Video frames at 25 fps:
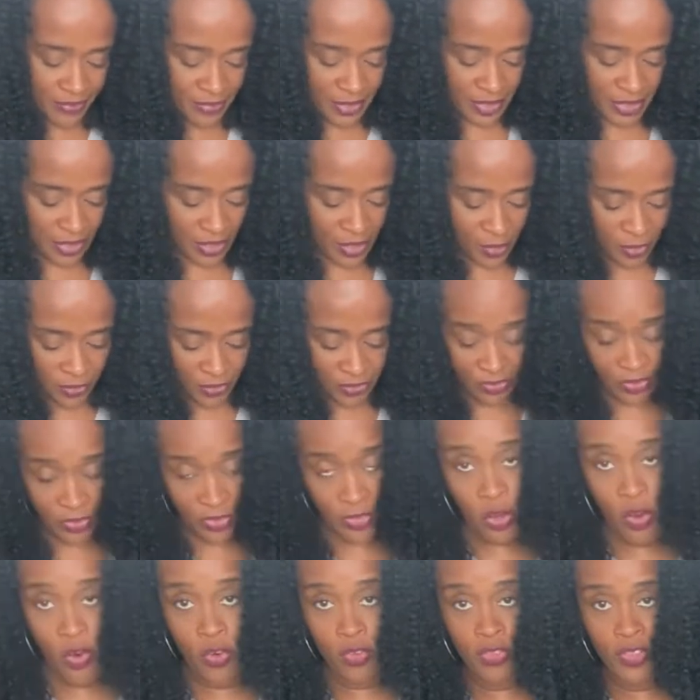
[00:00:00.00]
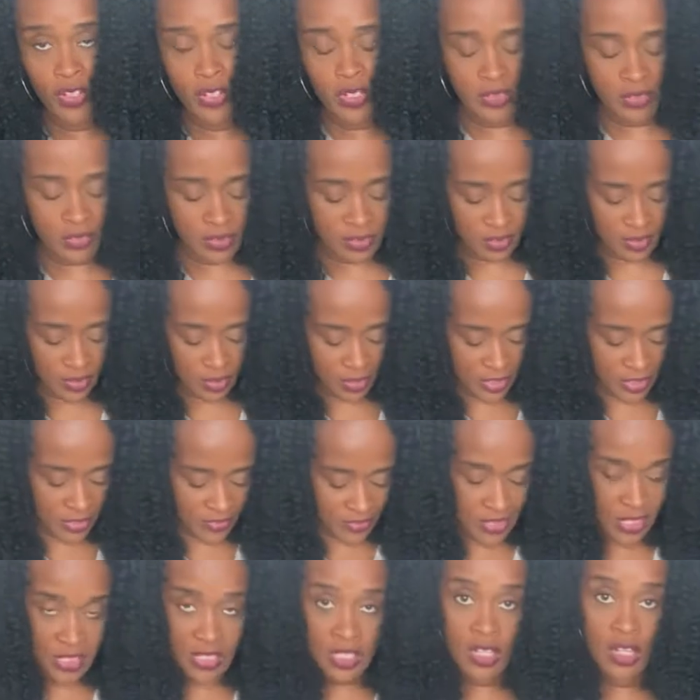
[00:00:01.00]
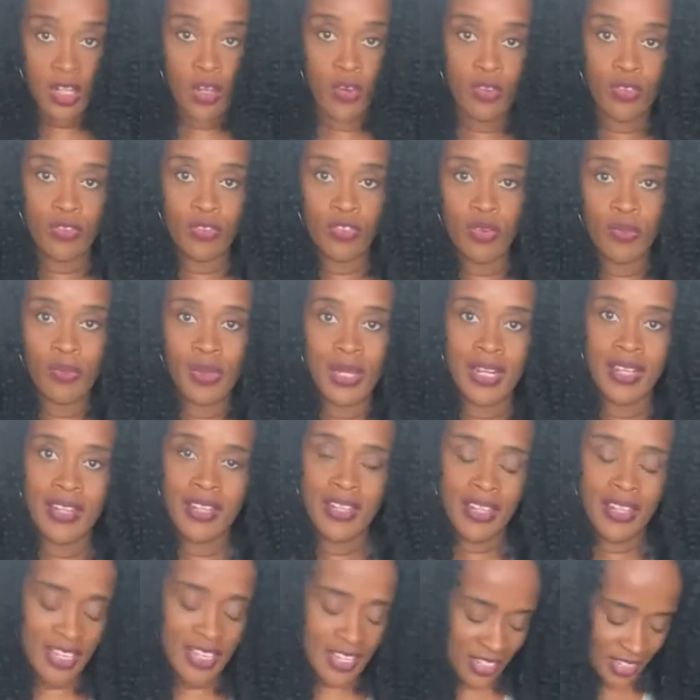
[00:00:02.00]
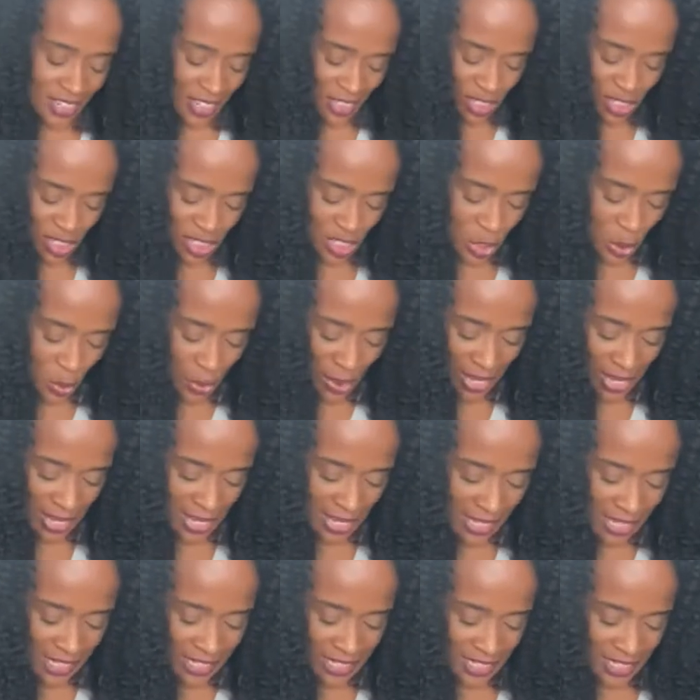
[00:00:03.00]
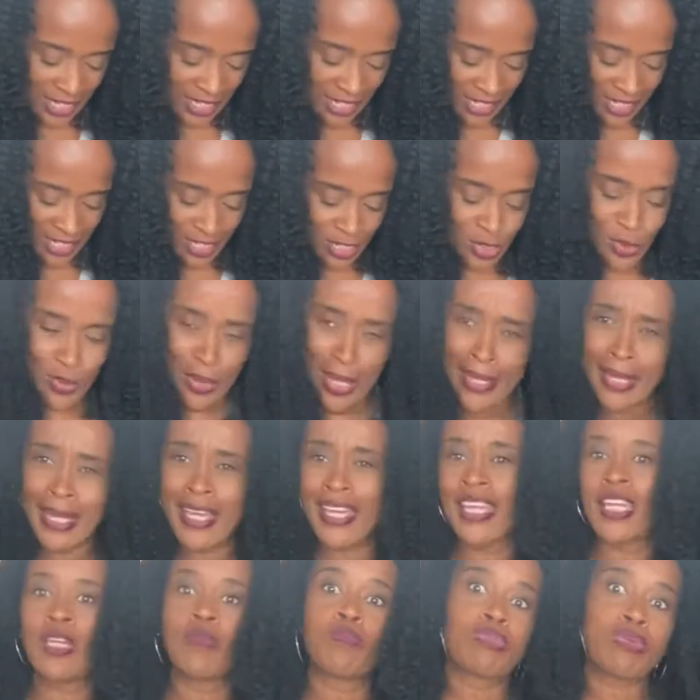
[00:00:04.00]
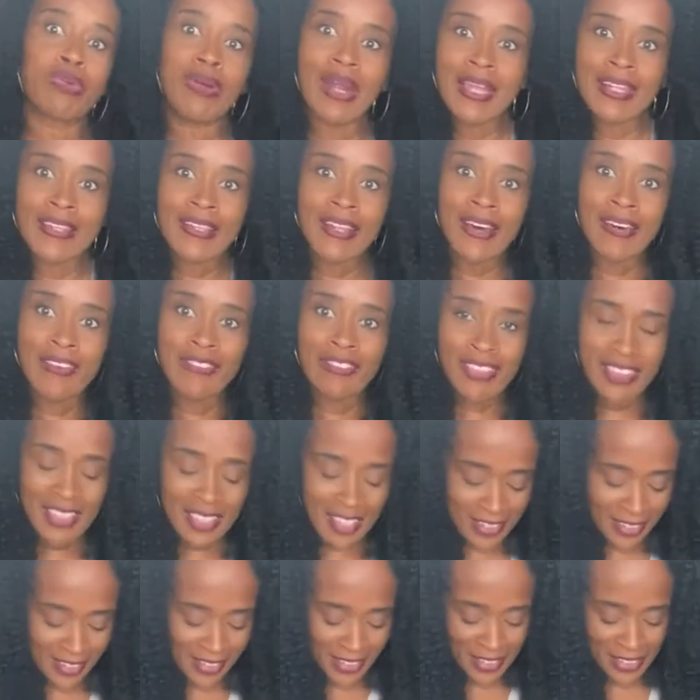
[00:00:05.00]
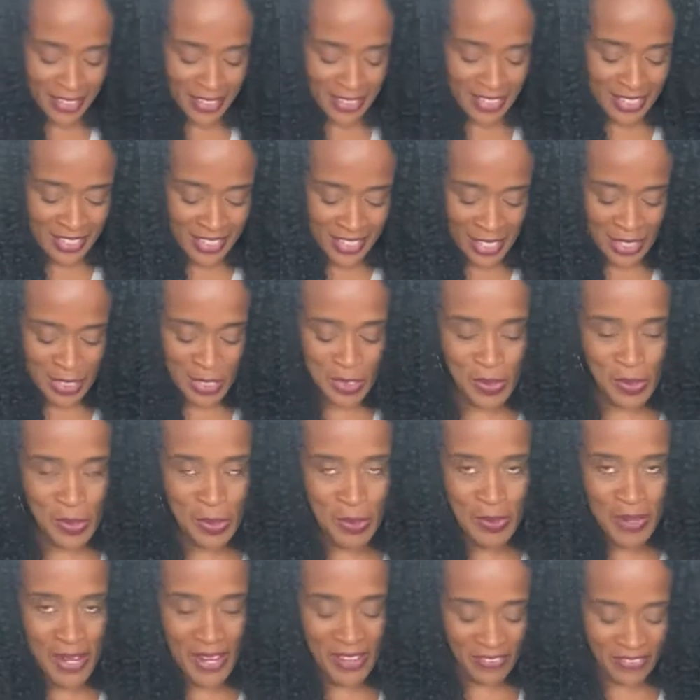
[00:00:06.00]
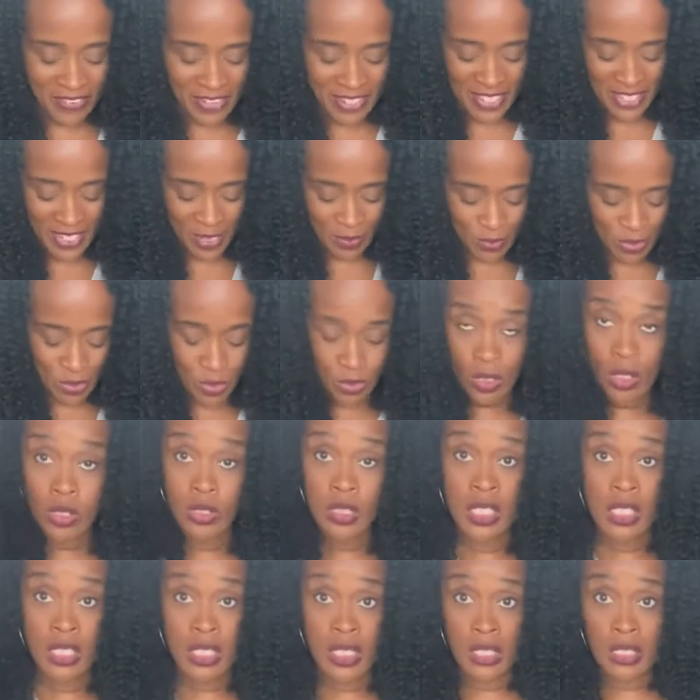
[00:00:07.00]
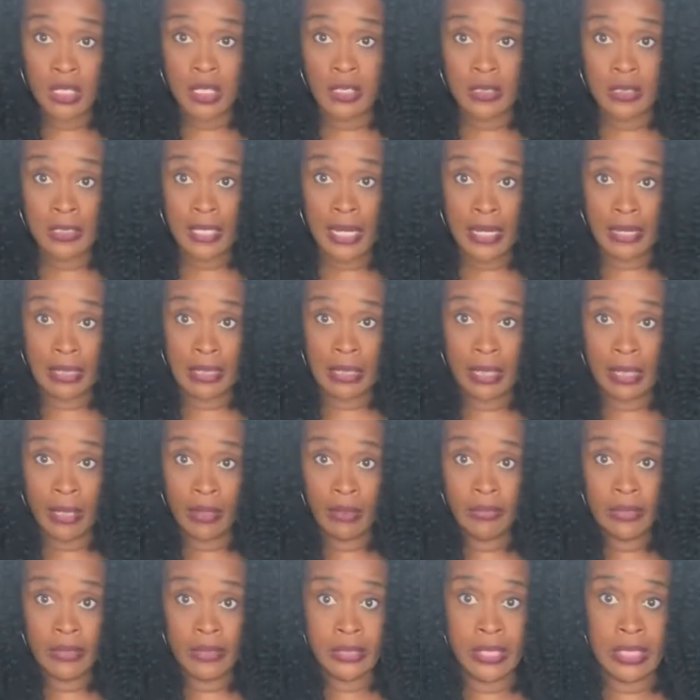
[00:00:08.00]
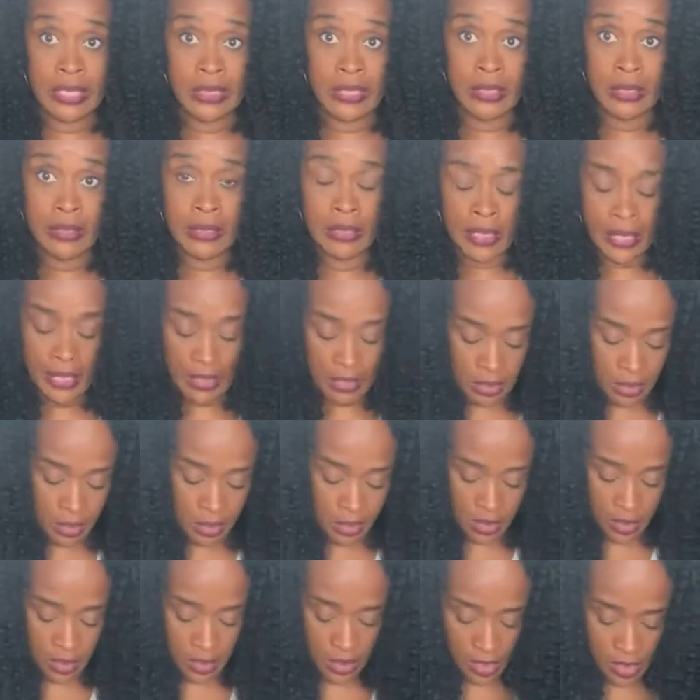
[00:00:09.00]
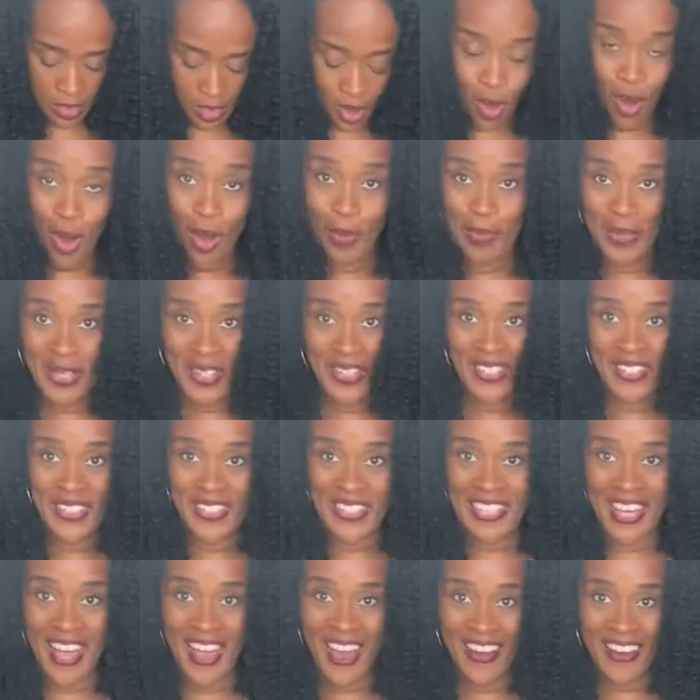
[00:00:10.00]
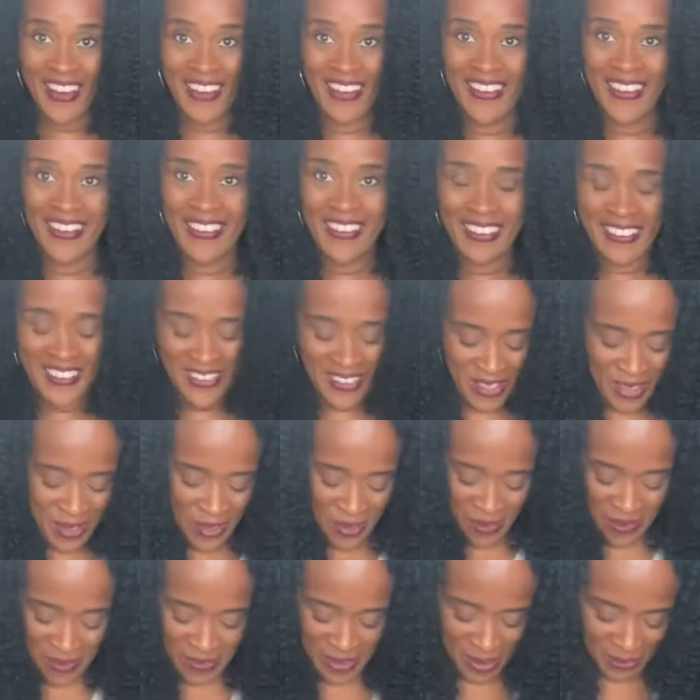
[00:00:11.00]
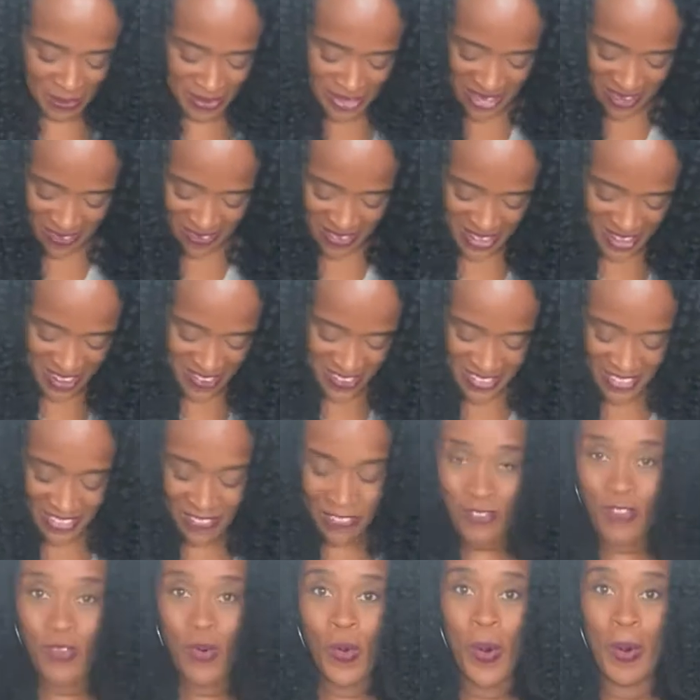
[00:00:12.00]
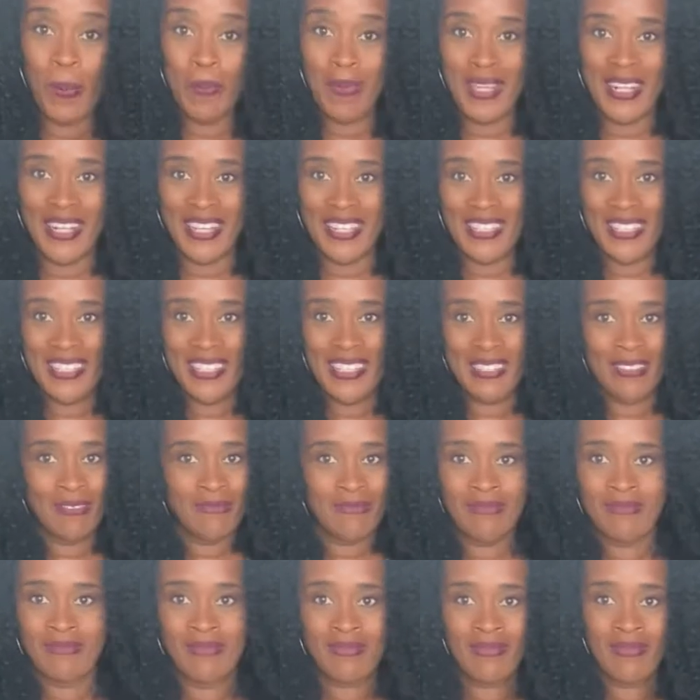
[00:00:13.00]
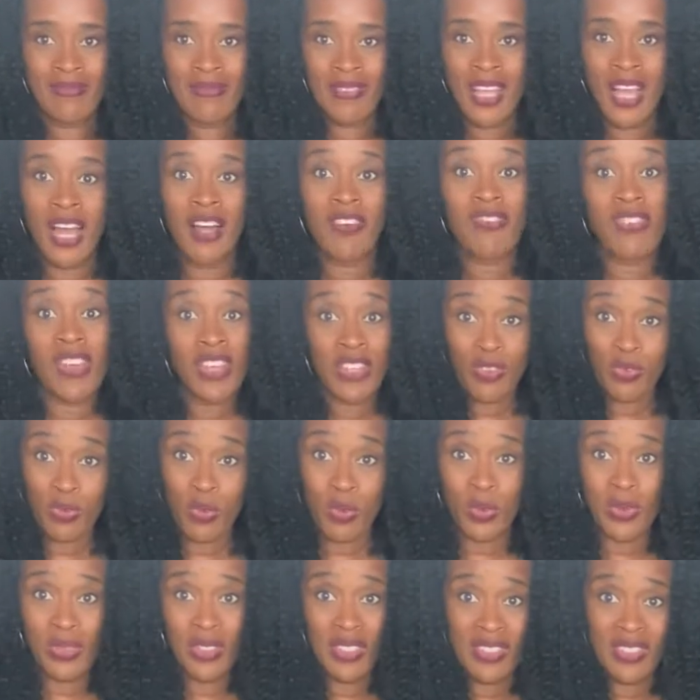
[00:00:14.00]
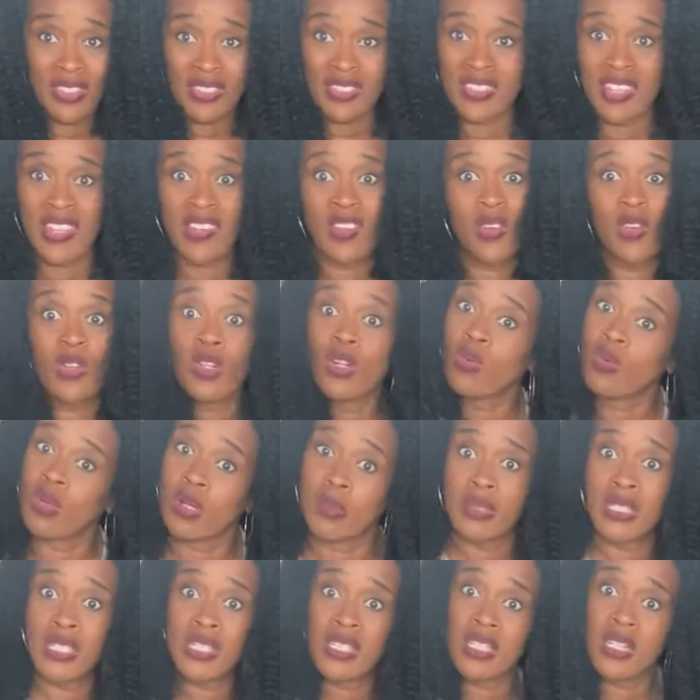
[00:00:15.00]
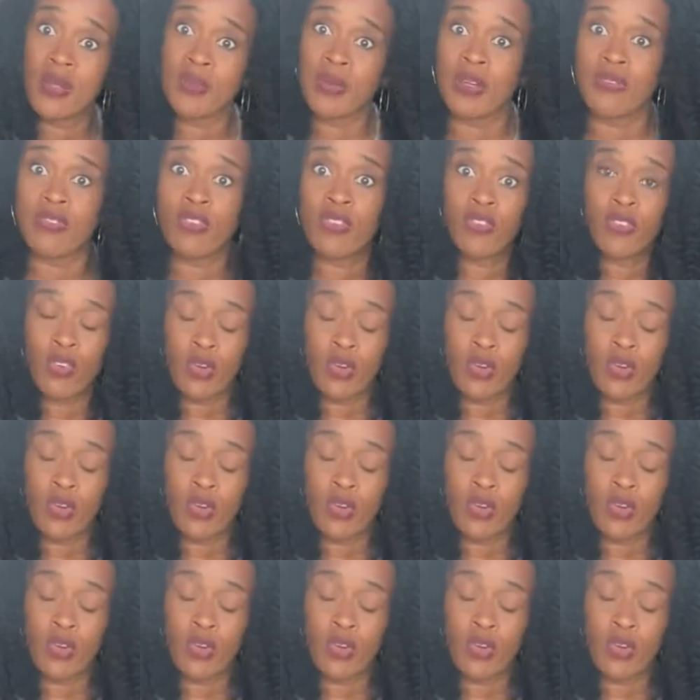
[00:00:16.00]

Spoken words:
You know, if COVID leaves us alone for a minute, just go to Italy and do an eat, pray, love thing. That's sort of what I feel like I'm doing. This is getting a little tight now. It's getting a little tight. I'm getting a little tired. I'm gonna keep going. 4 minutes. I'll fast forward this because I know you don't want me sitting up here for 4